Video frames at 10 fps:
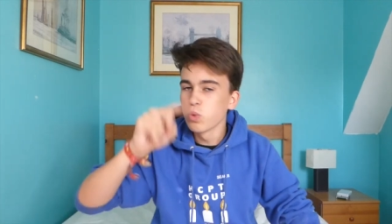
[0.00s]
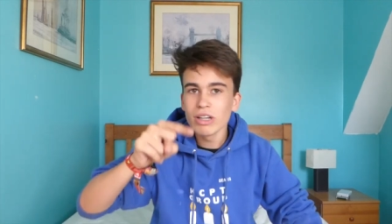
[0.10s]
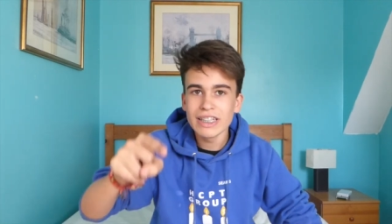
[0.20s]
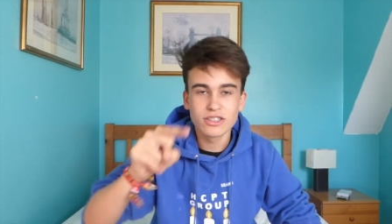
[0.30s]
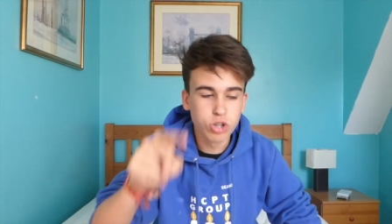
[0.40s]

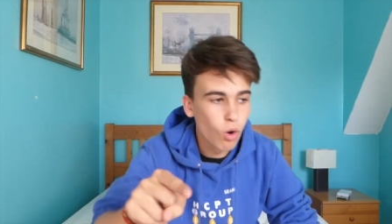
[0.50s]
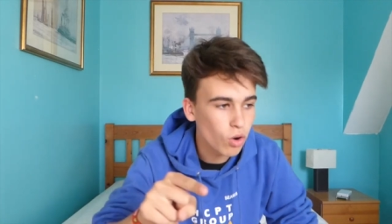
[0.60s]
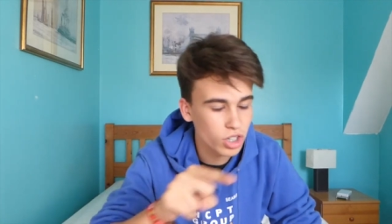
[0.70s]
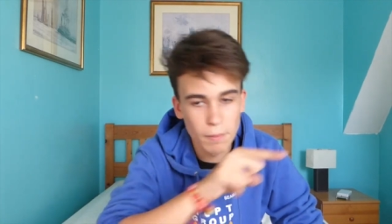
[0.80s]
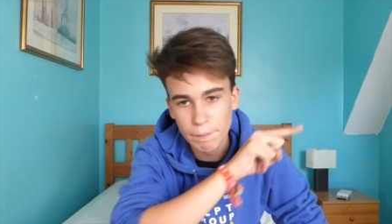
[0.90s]
We
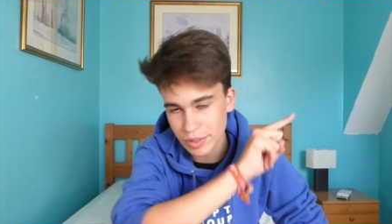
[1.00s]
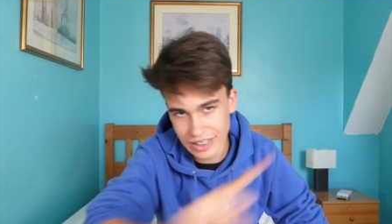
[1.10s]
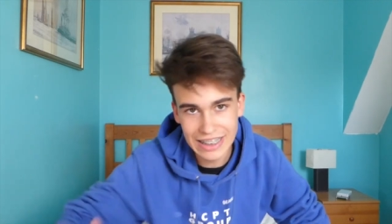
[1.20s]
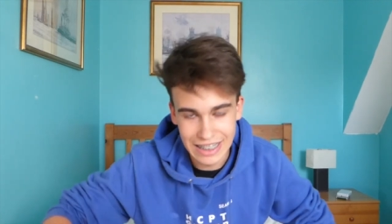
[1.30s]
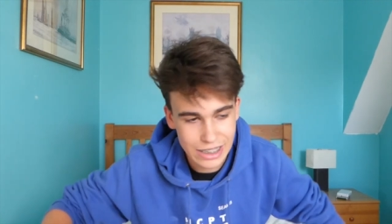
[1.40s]
talk
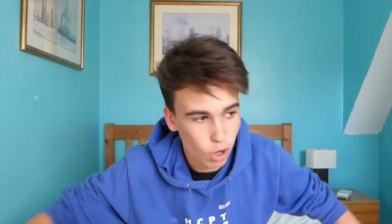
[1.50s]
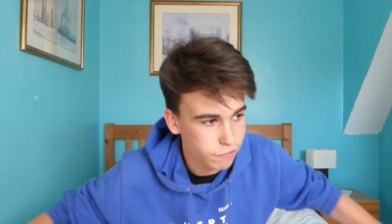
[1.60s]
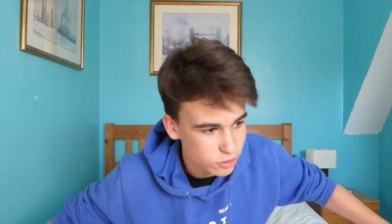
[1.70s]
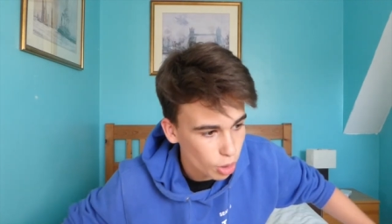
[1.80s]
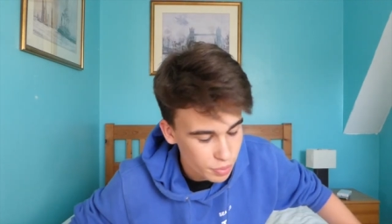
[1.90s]
completely
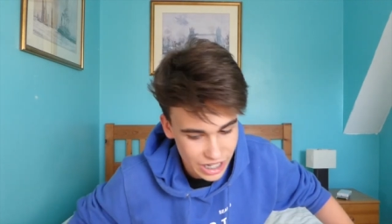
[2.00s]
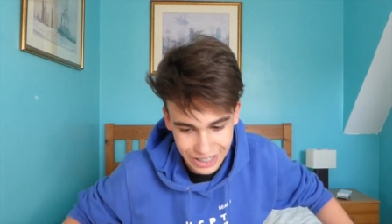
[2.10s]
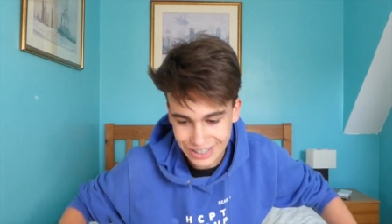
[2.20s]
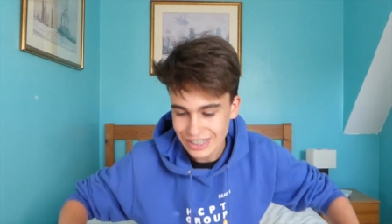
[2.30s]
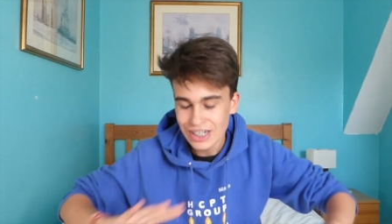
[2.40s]
off
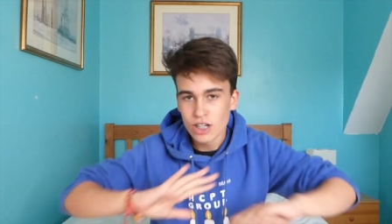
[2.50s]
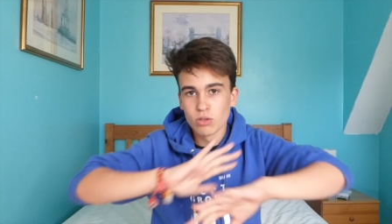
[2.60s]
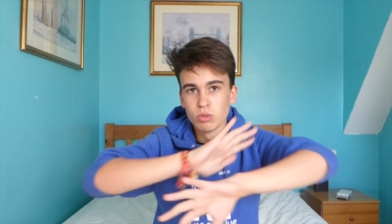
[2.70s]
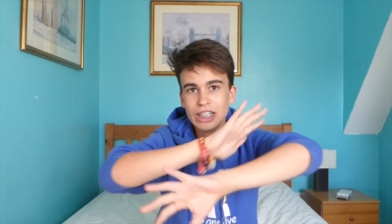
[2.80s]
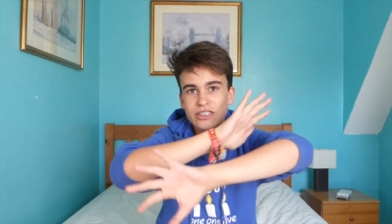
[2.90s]
topic.
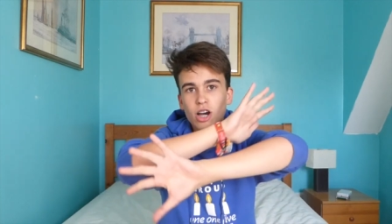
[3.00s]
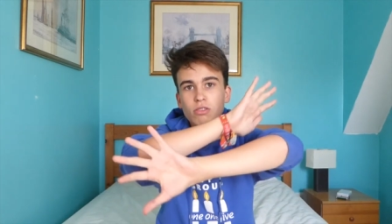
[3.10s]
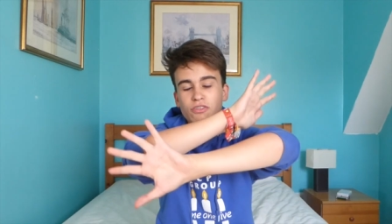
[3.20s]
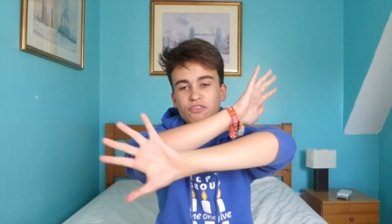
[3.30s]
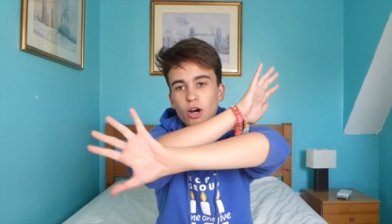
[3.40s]
We
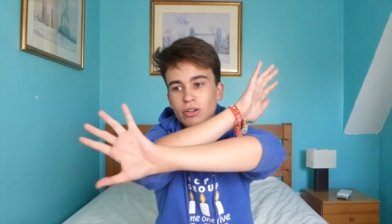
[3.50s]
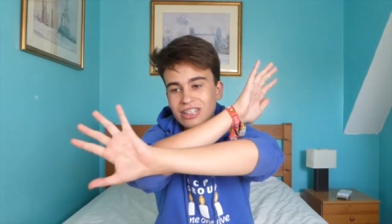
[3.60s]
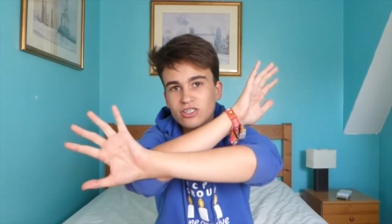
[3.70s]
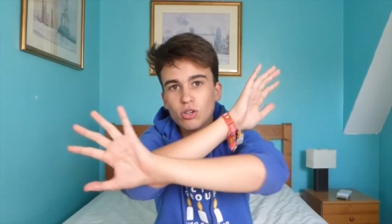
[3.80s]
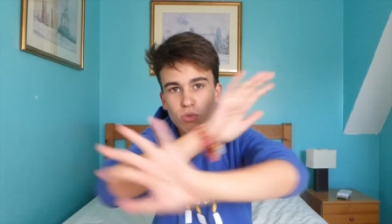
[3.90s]
don't
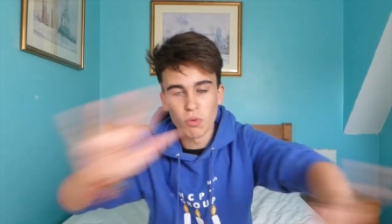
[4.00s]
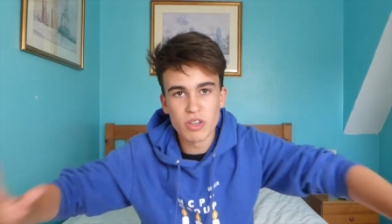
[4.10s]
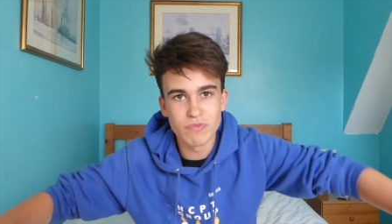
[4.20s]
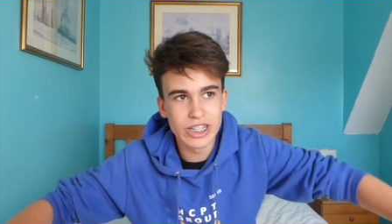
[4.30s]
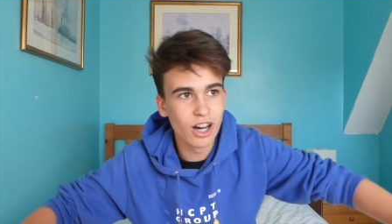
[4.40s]
focus on
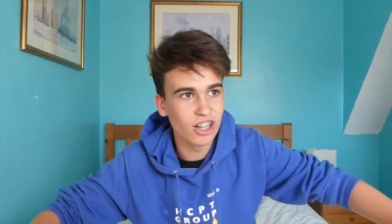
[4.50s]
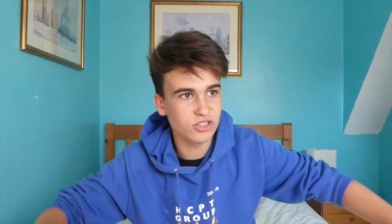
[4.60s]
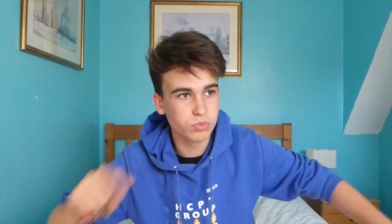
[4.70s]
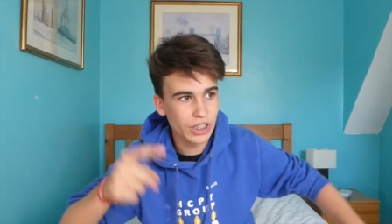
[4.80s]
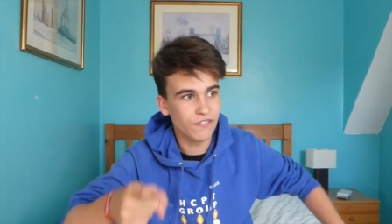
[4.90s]
what we've been
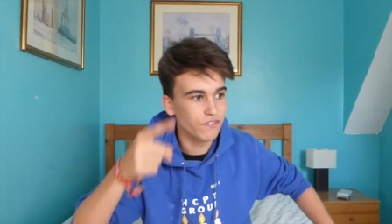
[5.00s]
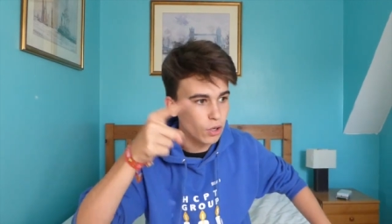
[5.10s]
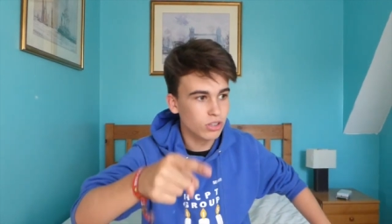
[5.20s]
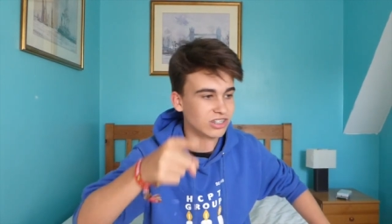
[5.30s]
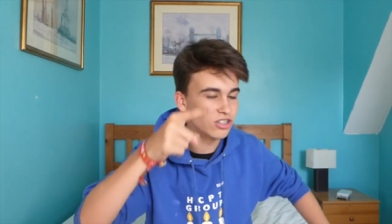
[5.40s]
asked. We
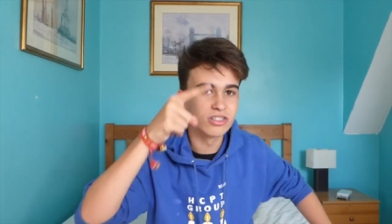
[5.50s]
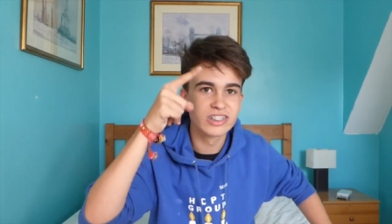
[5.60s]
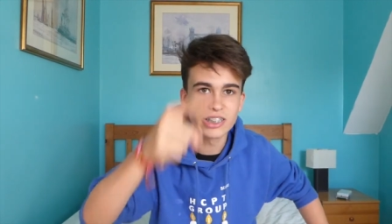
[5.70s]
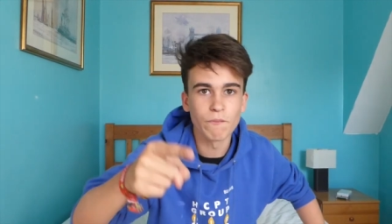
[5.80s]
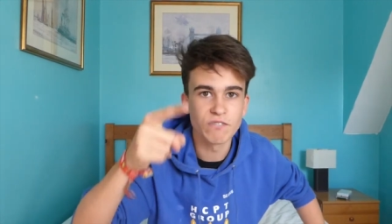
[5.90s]
focus
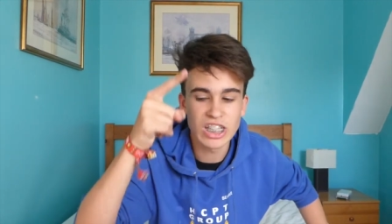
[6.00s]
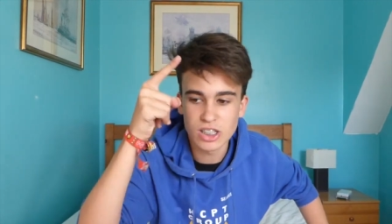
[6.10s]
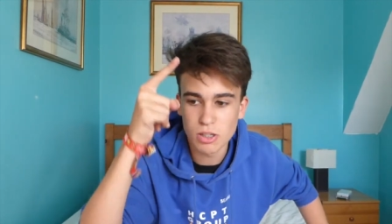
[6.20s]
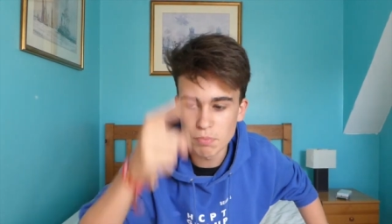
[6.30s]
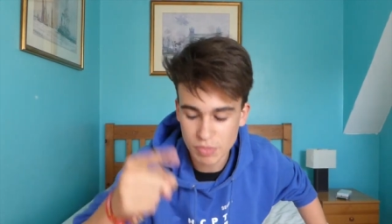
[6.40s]
on
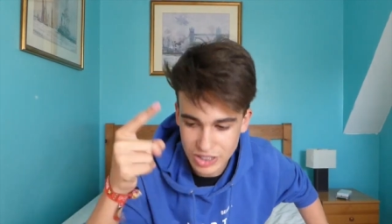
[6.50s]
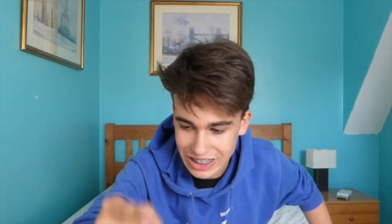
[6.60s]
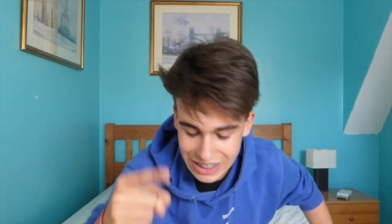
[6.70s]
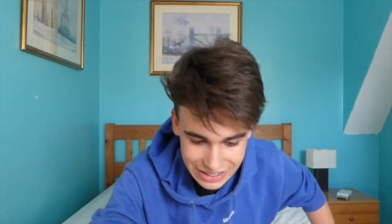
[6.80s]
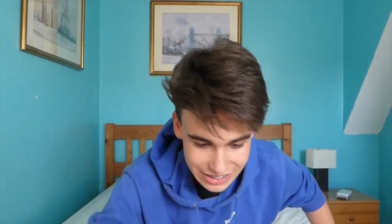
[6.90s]
something
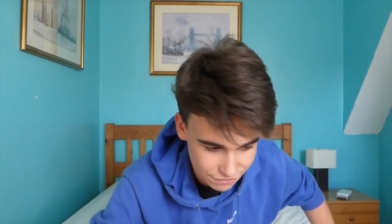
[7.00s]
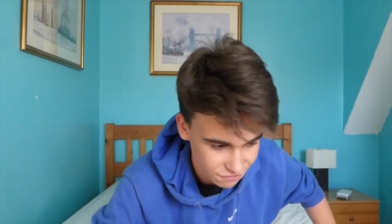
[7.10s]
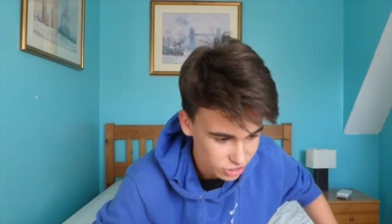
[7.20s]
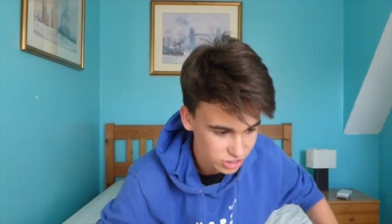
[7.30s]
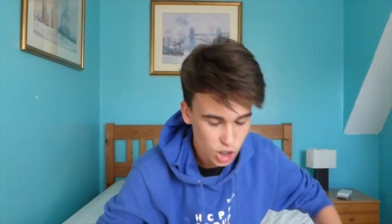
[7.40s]
completely
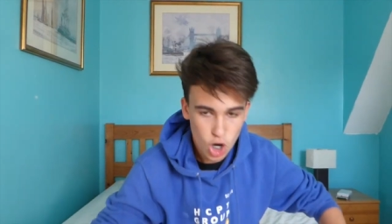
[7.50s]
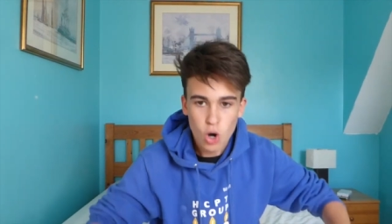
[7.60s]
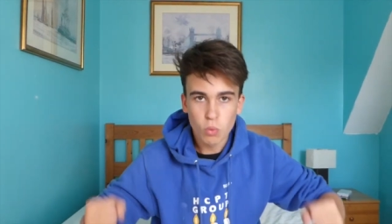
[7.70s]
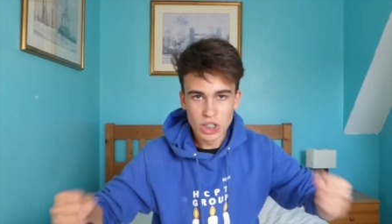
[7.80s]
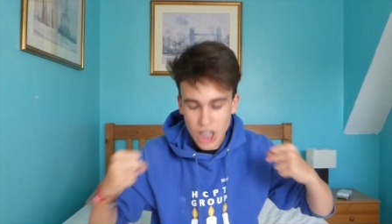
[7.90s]
different.
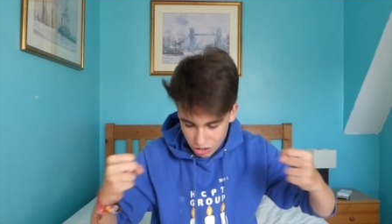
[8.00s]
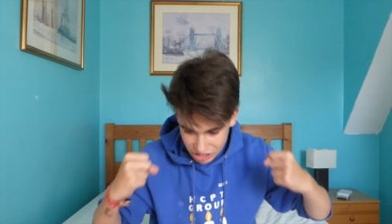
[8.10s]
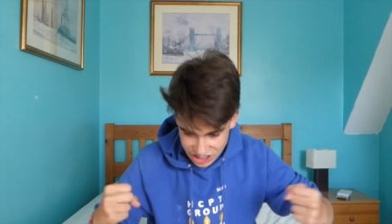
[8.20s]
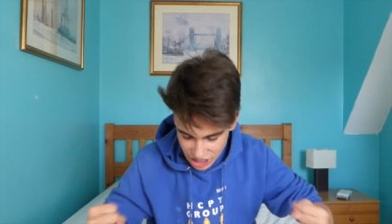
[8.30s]
We are a